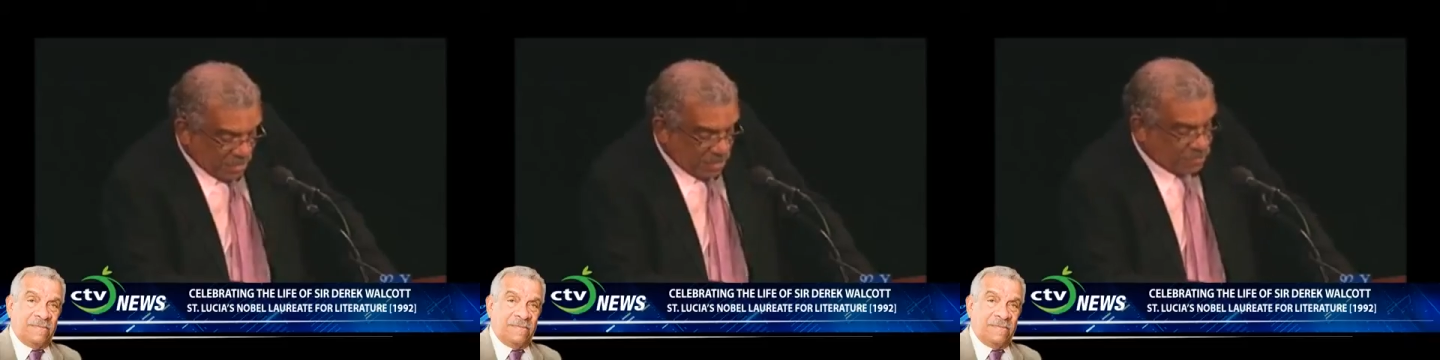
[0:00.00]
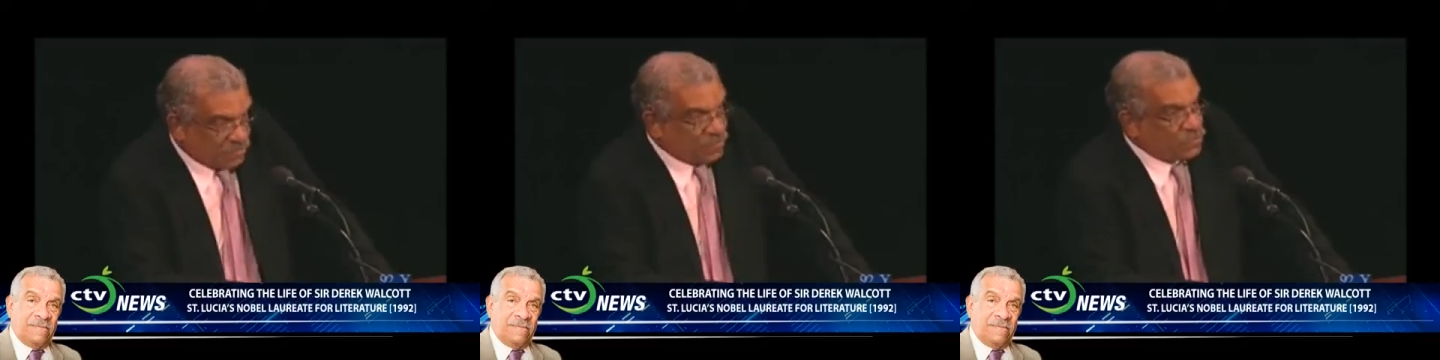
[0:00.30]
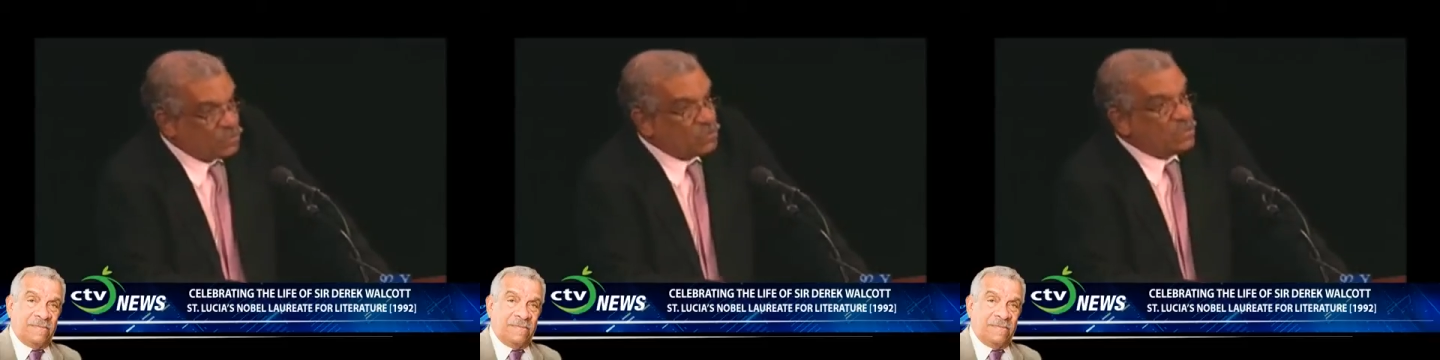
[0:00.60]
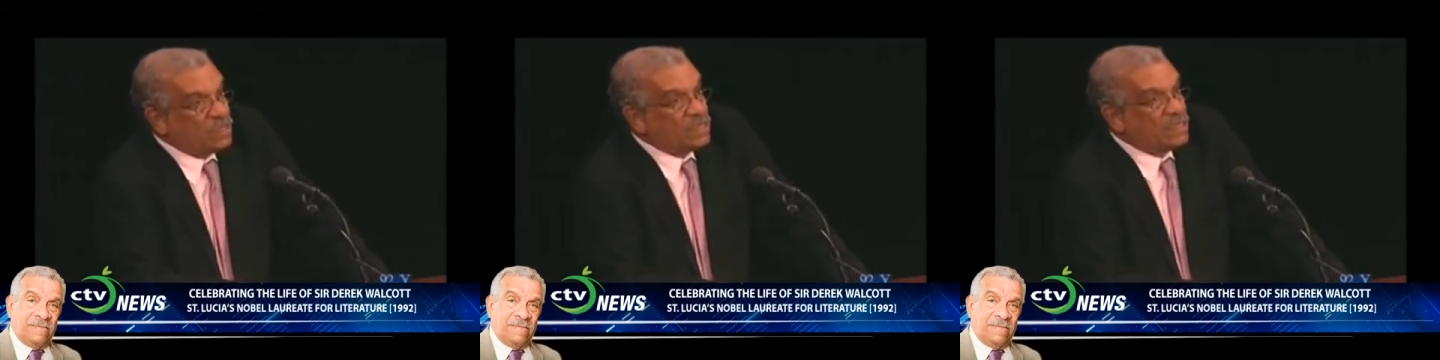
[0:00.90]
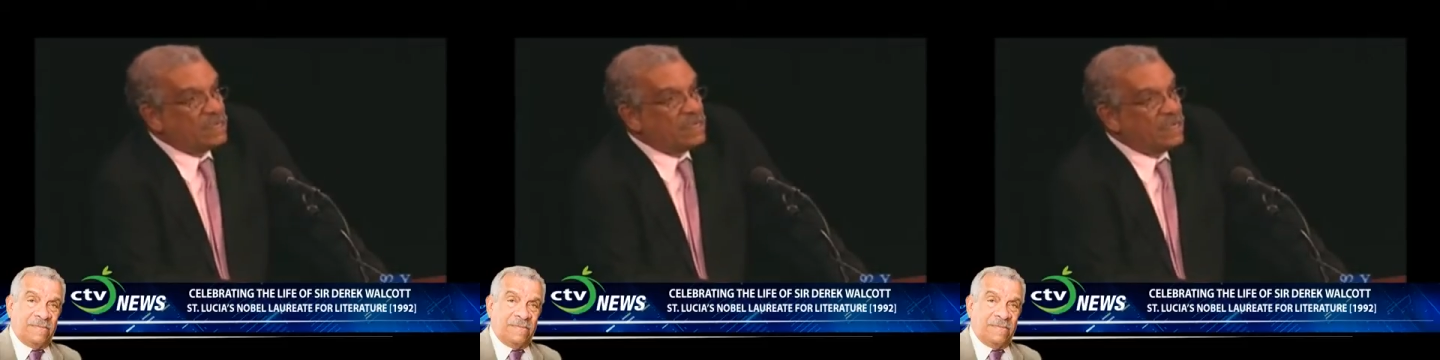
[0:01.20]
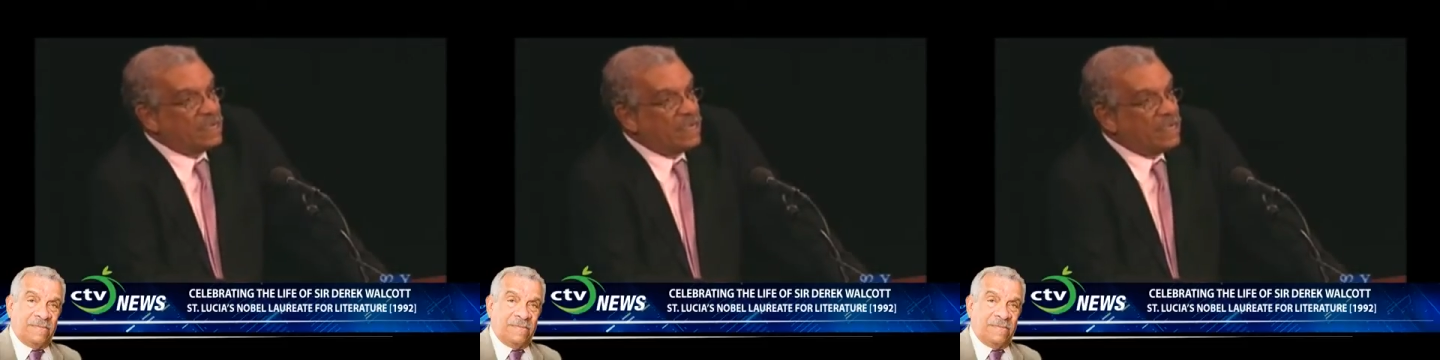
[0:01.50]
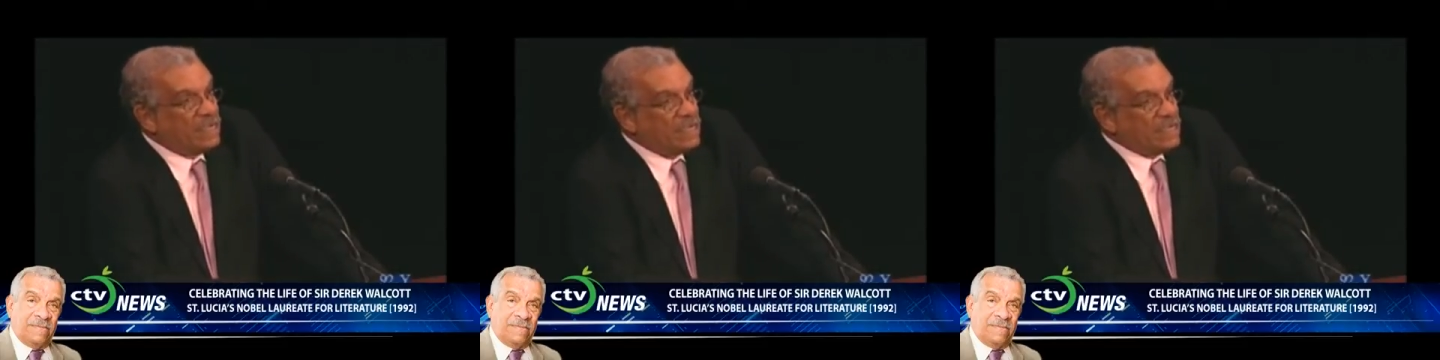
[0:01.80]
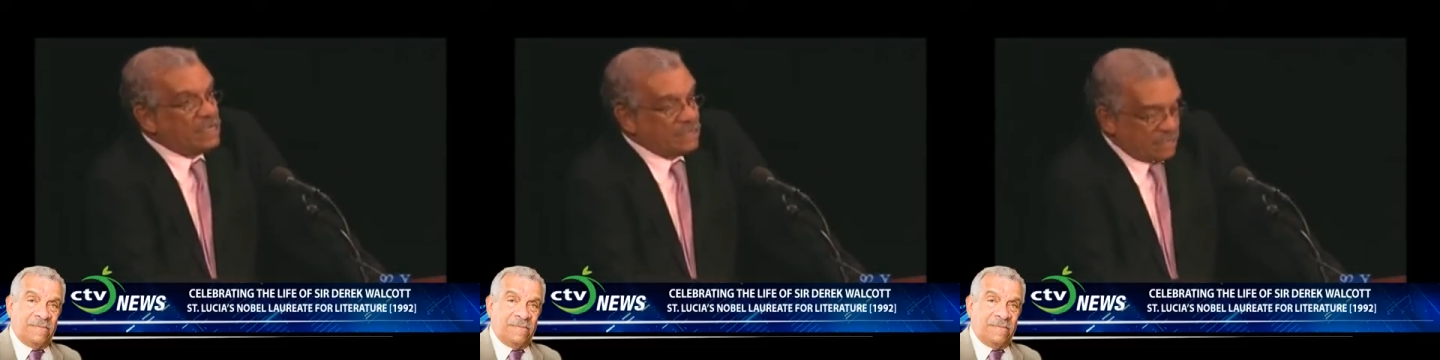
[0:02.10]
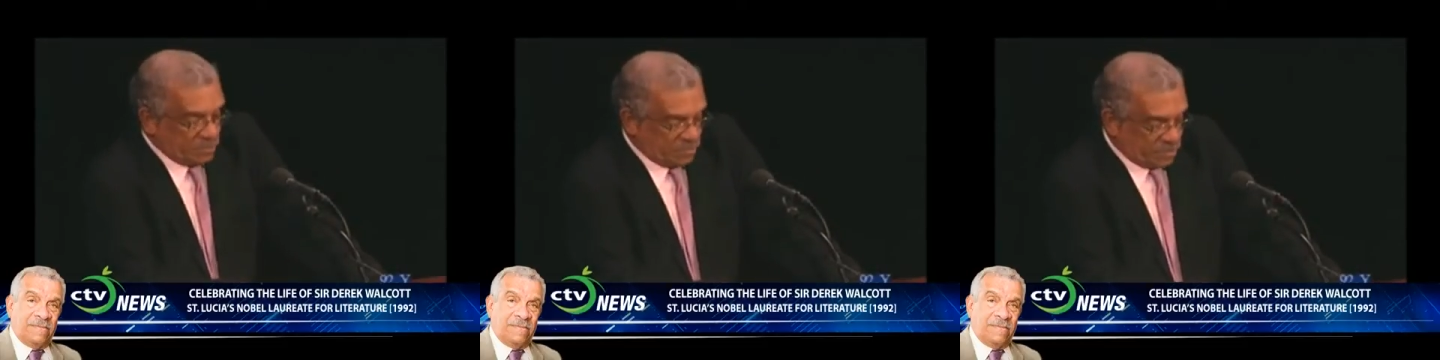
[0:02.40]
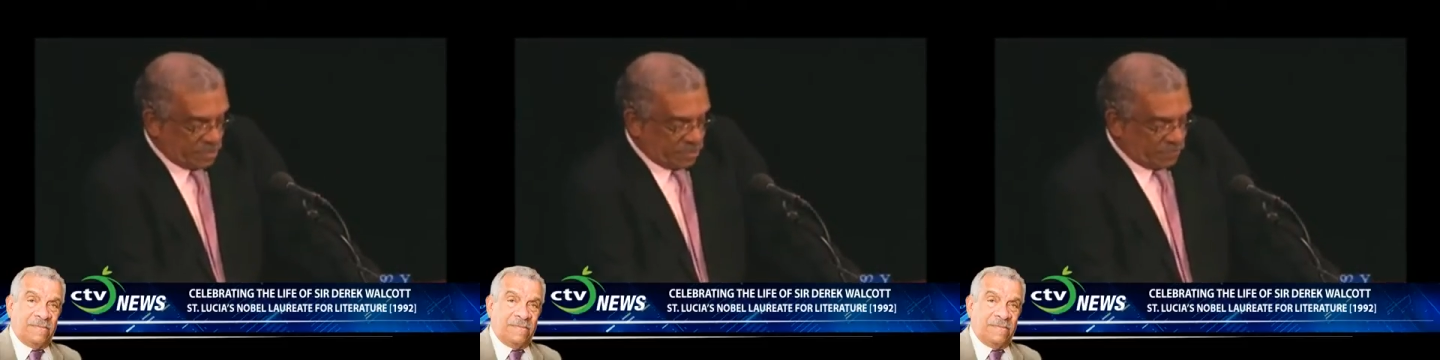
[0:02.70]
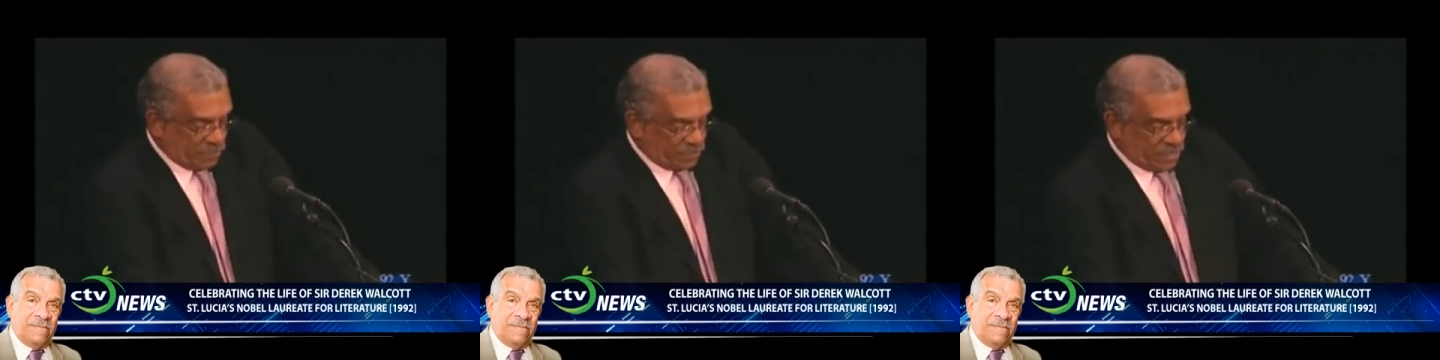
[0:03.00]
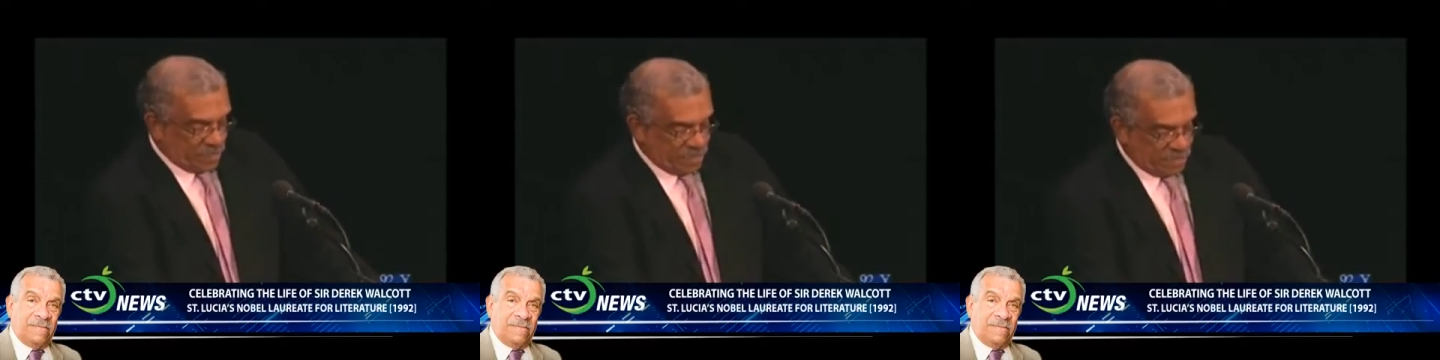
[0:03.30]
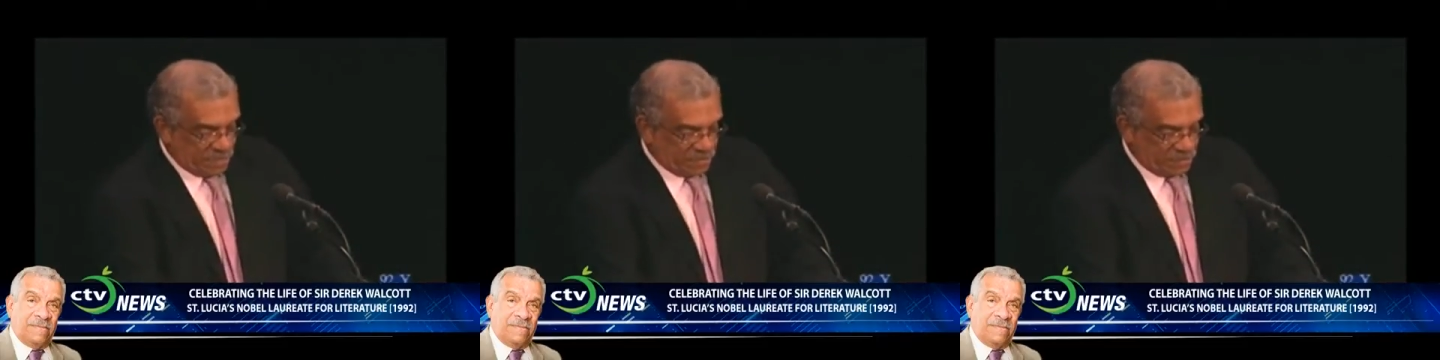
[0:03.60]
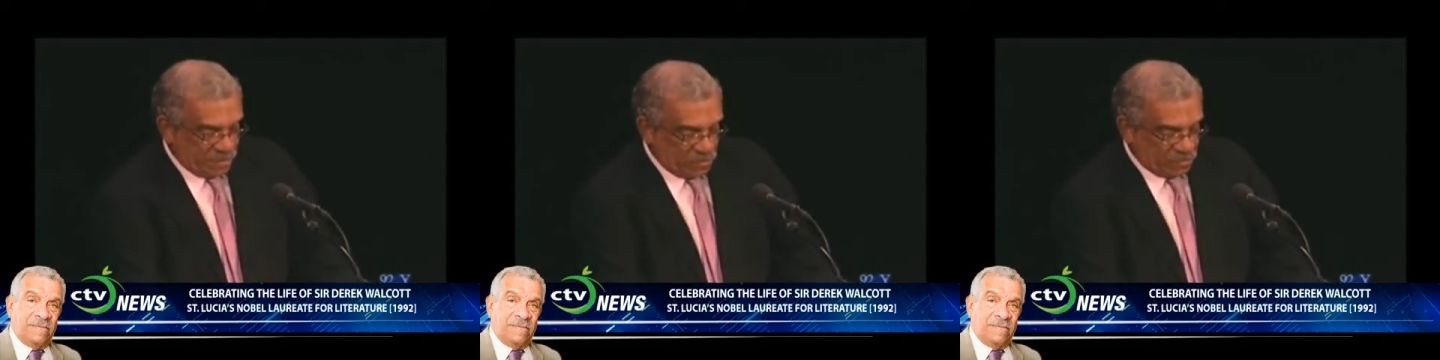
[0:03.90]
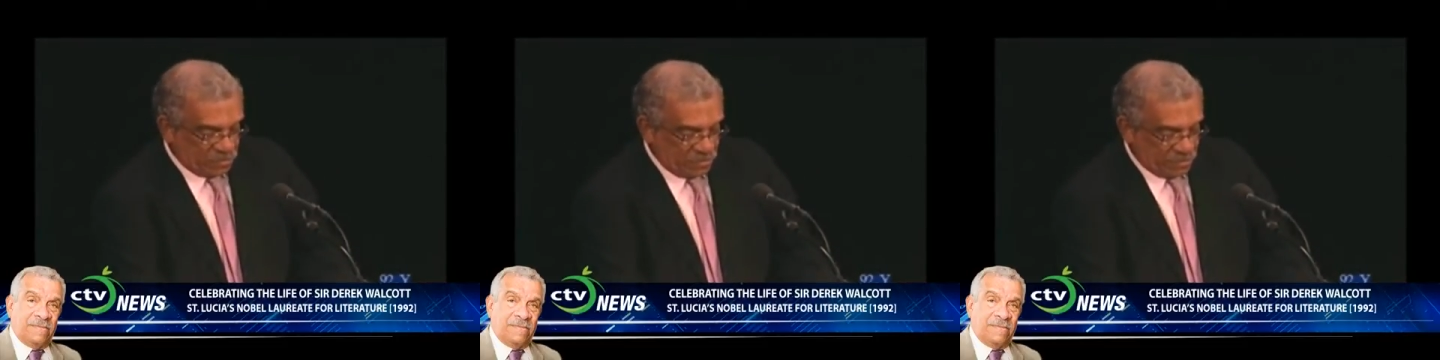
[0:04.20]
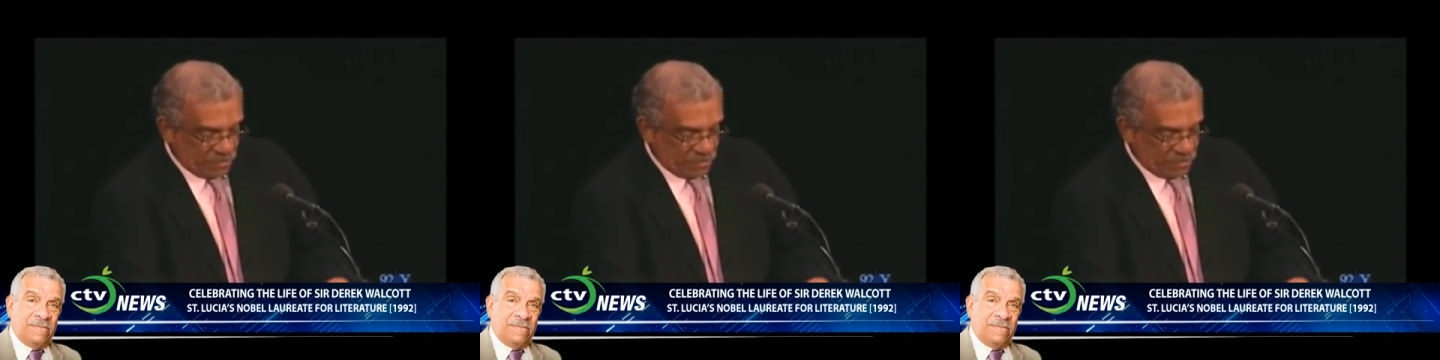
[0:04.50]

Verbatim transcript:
Speaker 1: It's true that I'm scared of what's happening in St. Lucia,